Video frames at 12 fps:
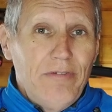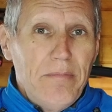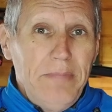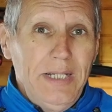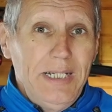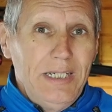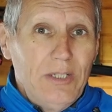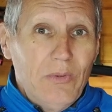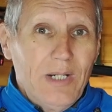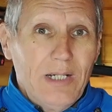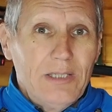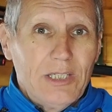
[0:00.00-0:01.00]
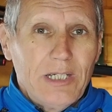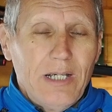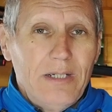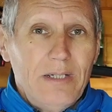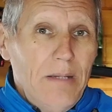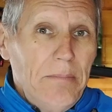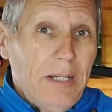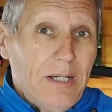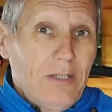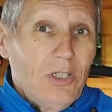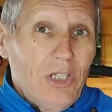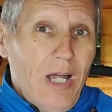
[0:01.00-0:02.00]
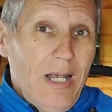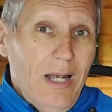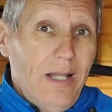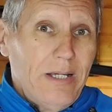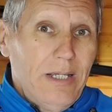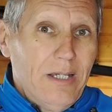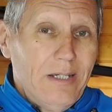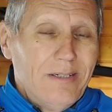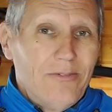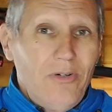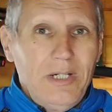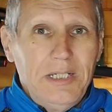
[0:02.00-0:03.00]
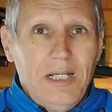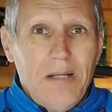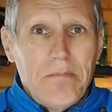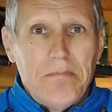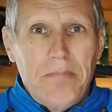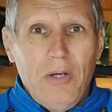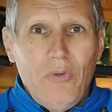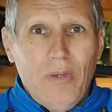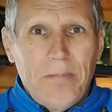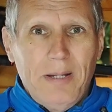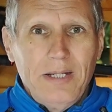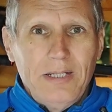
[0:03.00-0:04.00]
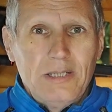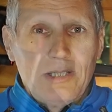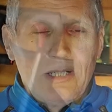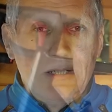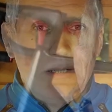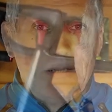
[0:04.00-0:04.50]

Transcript: for me to answer because I like riding both bikes.